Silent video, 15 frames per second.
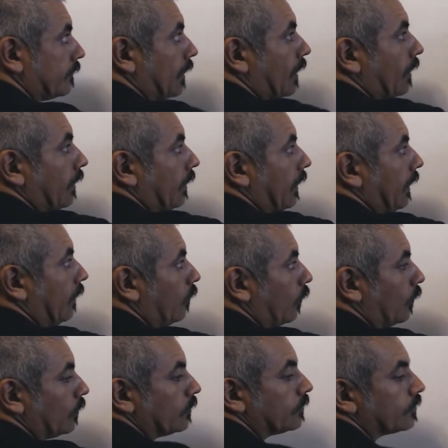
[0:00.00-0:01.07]

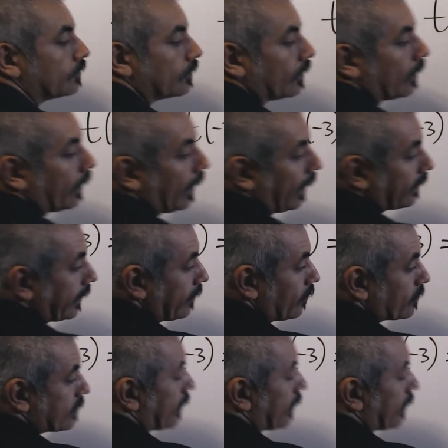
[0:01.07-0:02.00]
equals, and then you take your